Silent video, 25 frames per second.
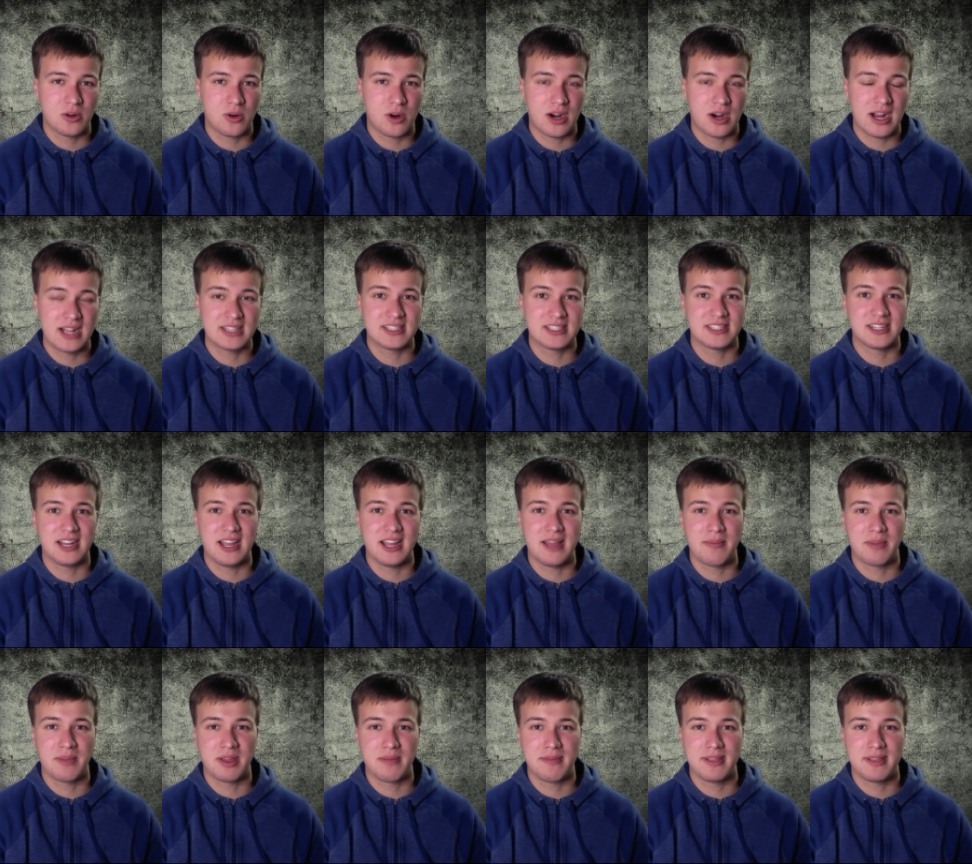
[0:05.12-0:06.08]
Horat. Today,
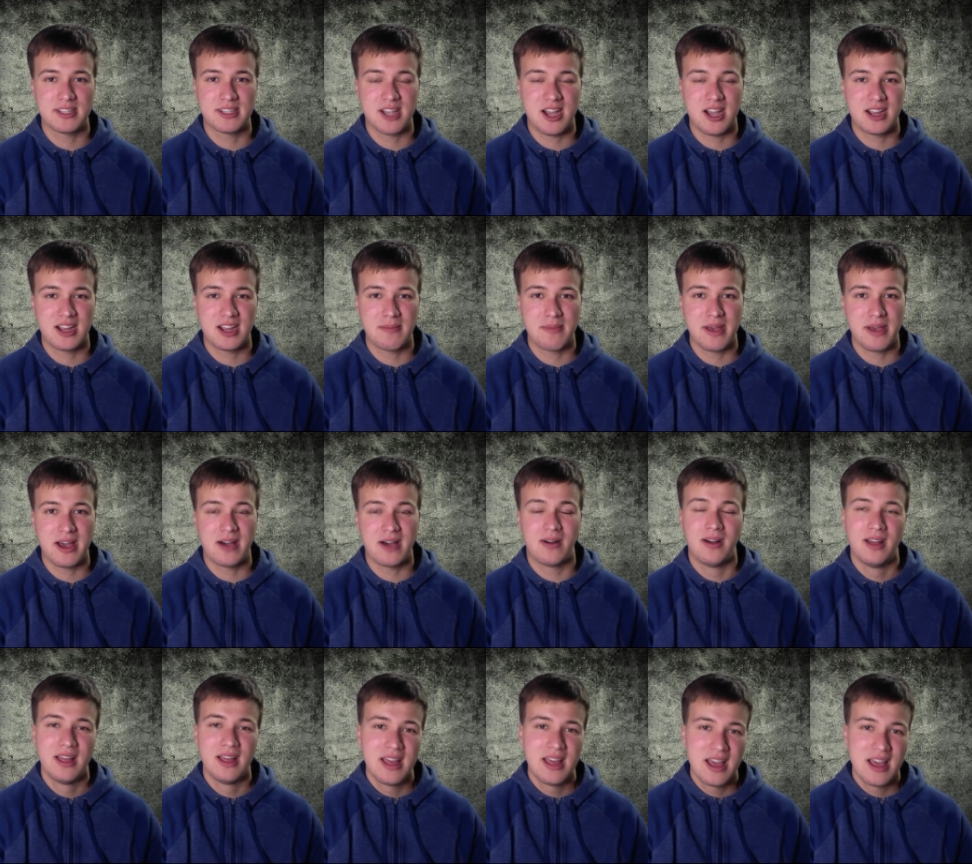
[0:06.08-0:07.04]
I'm going to be talking about
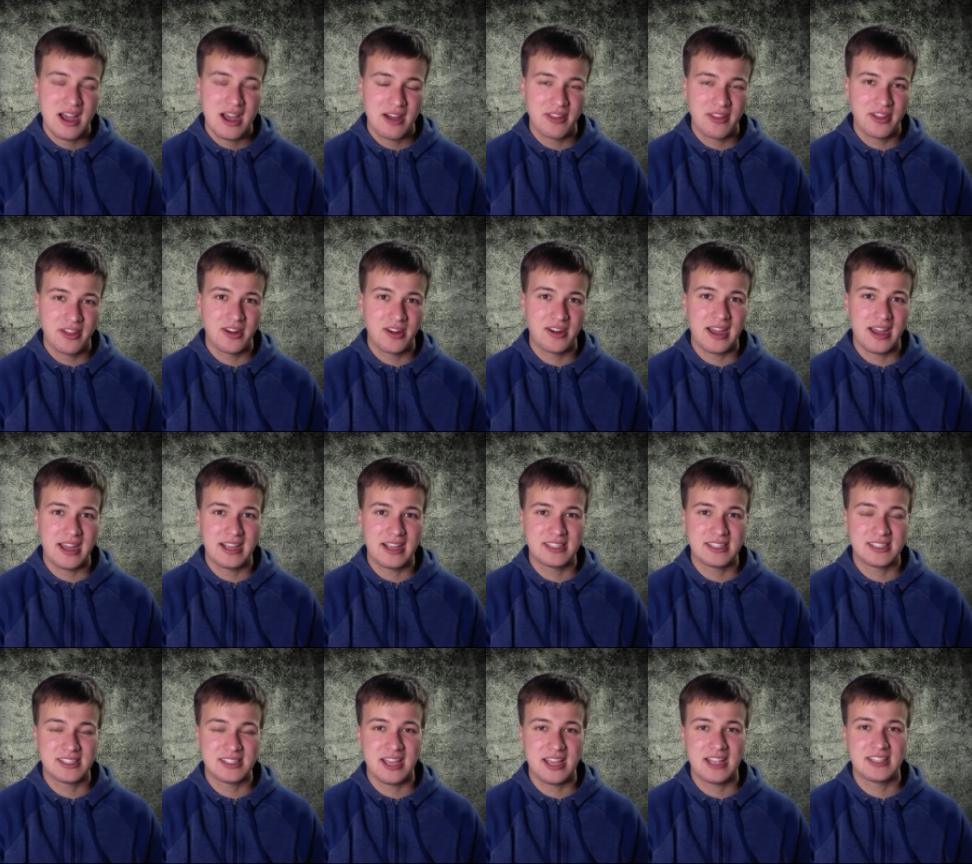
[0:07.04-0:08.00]
how the United
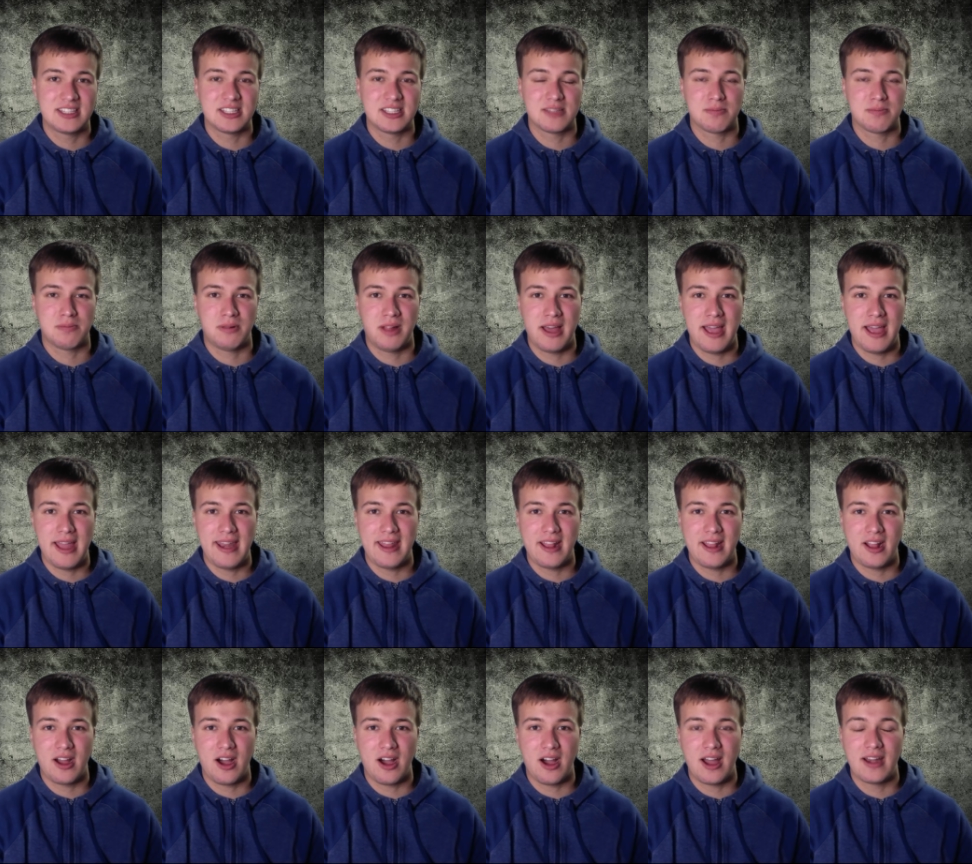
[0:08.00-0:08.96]
States is
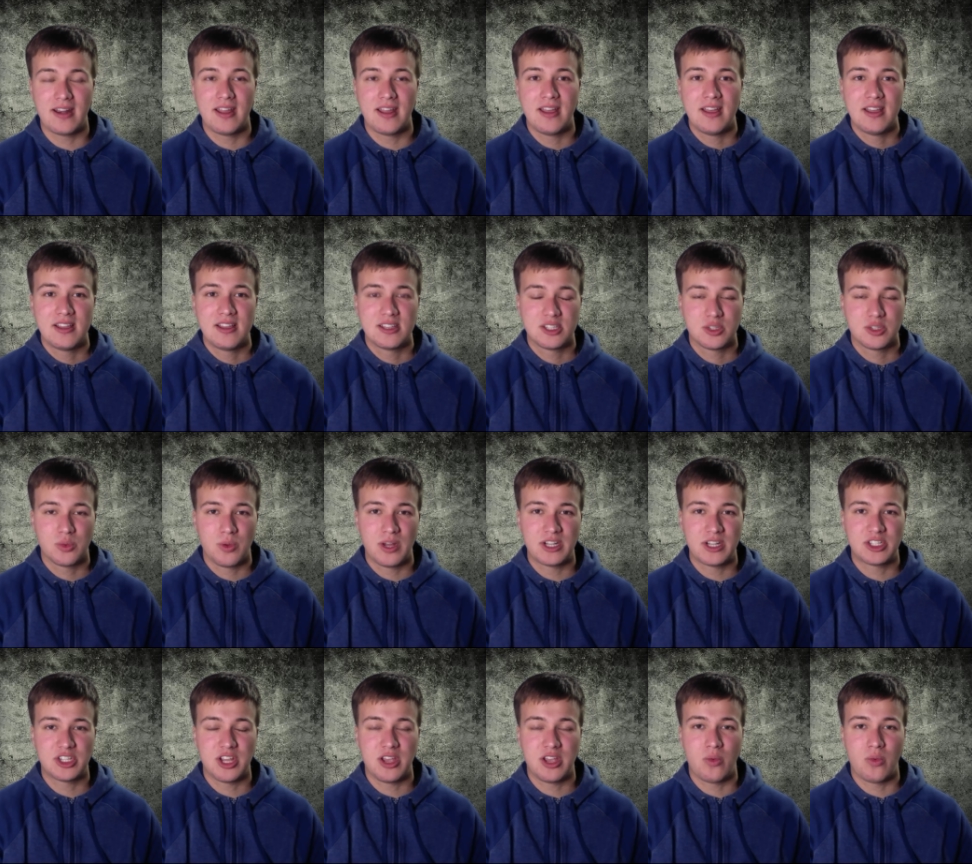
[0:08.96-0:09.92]
planning on
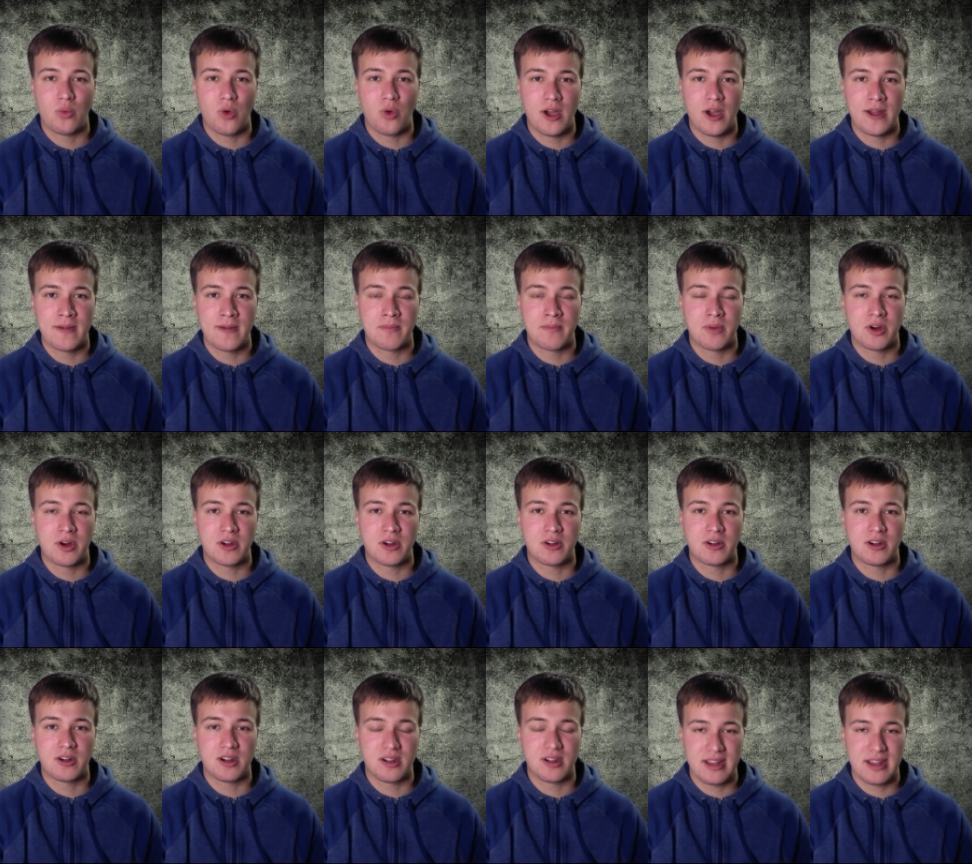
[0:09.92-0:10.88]
switching one
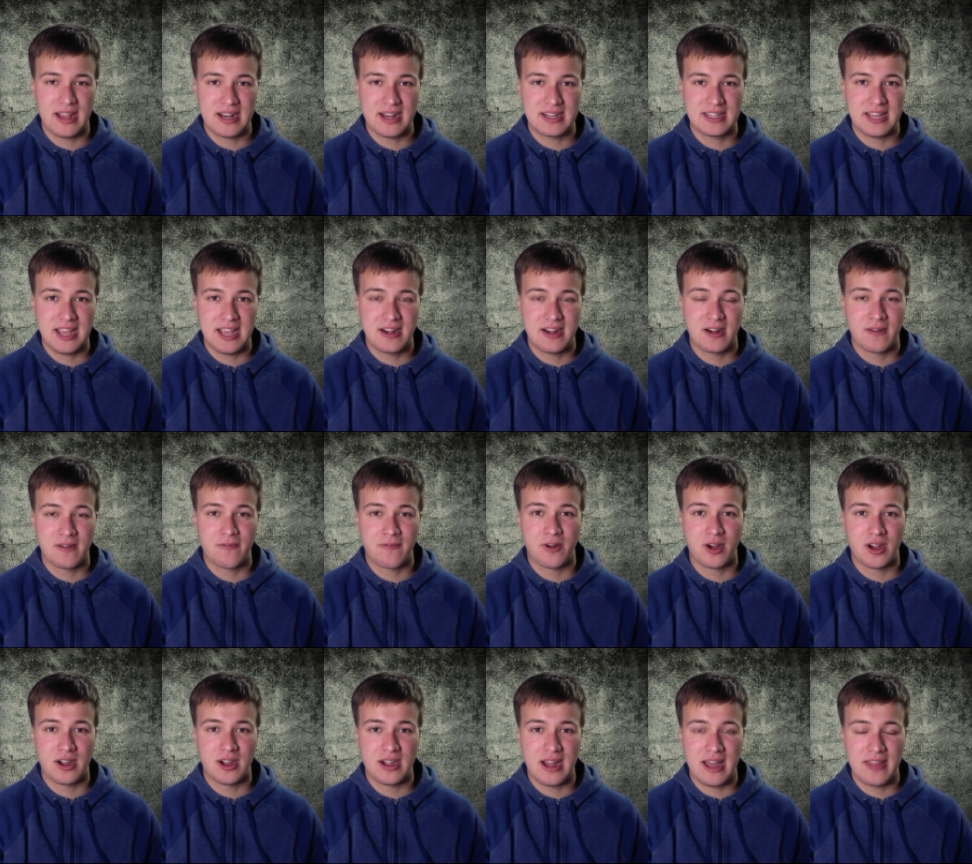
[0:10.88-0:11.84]
murderer dictator
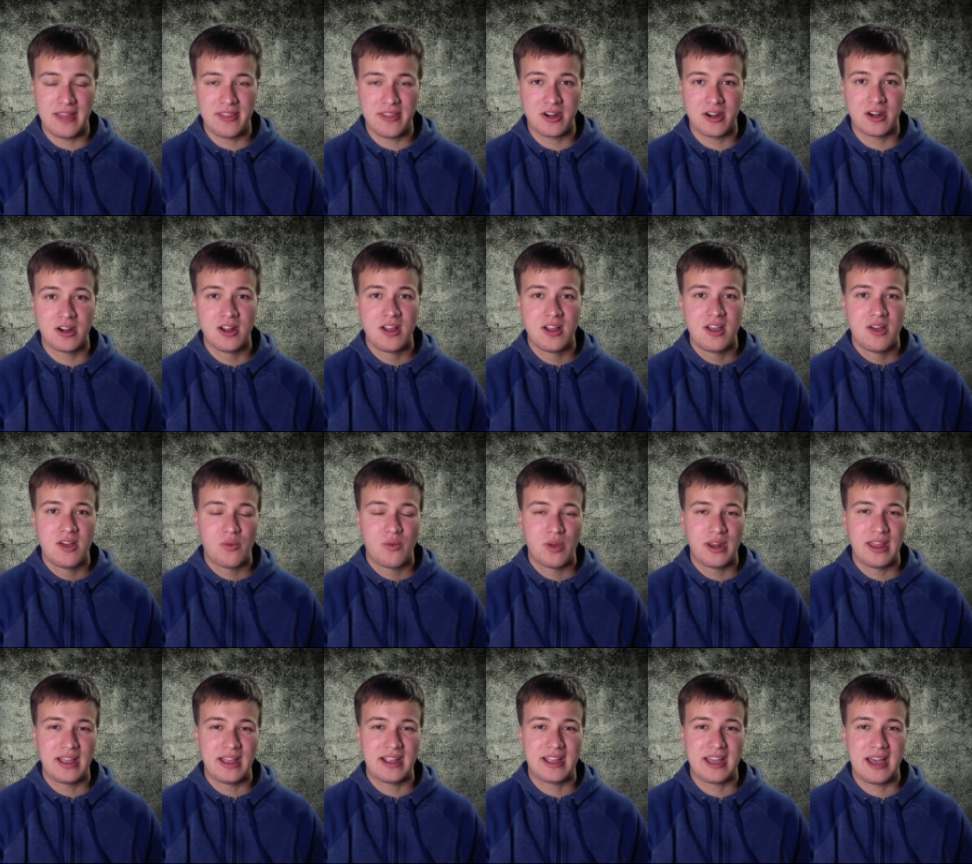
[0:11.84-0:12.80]
for another
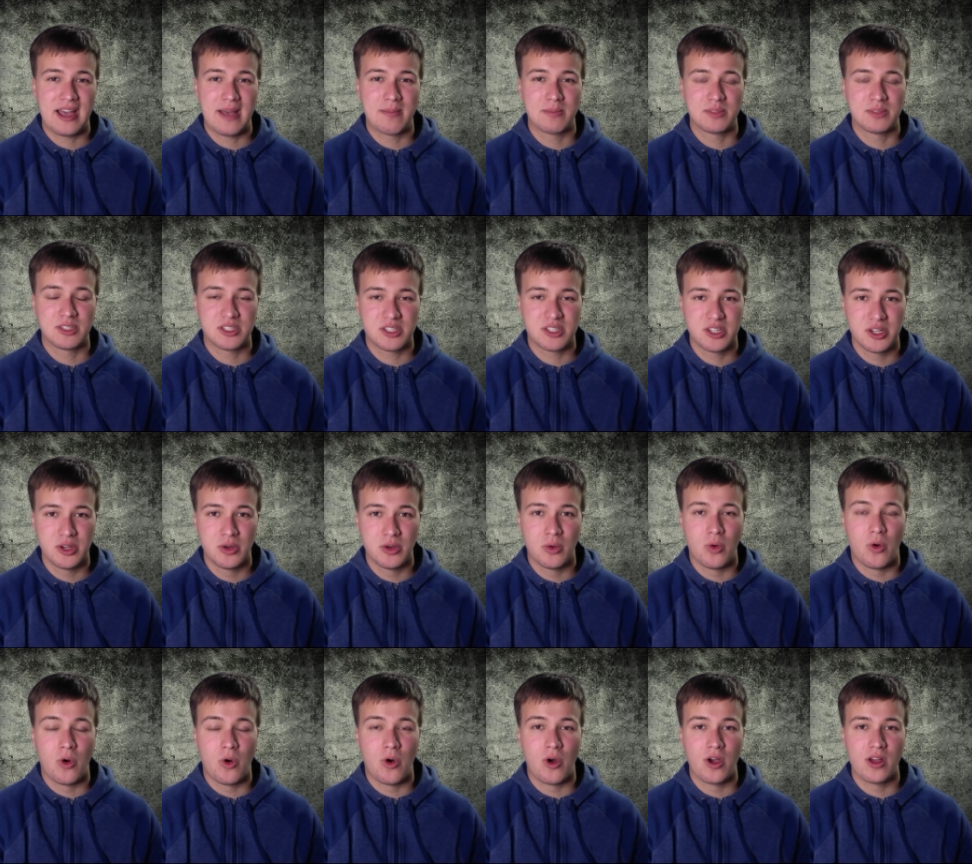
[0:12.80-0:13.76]
when it comes
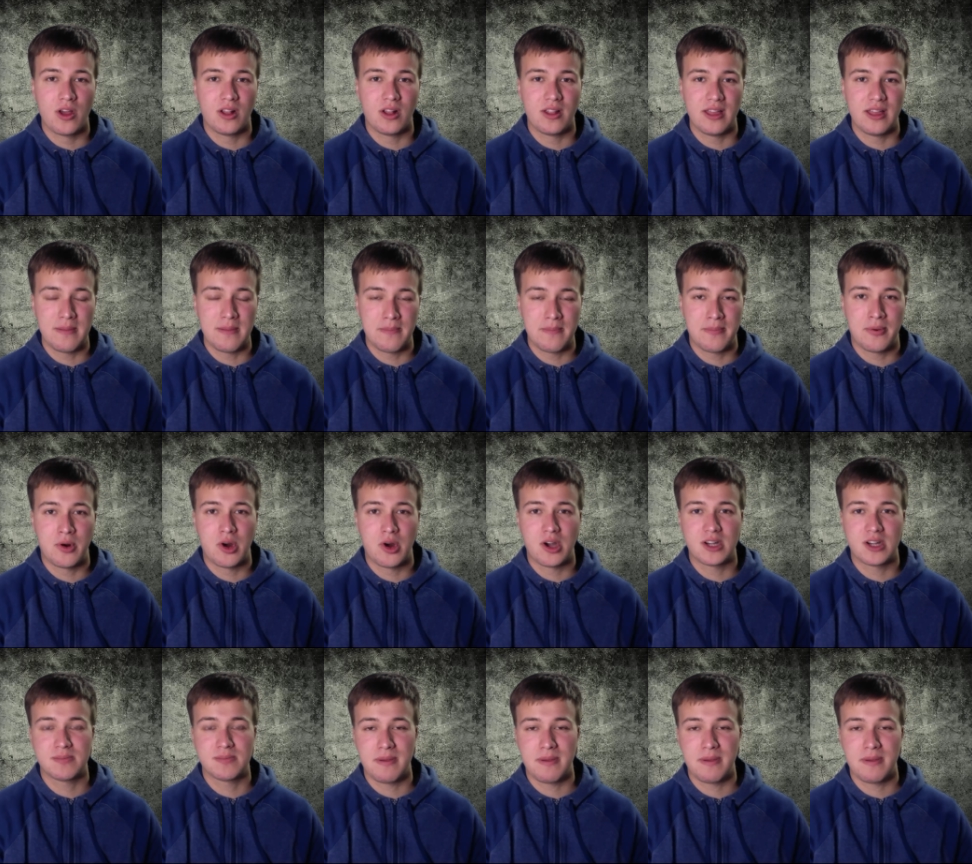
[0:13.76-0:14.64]
to oil imports.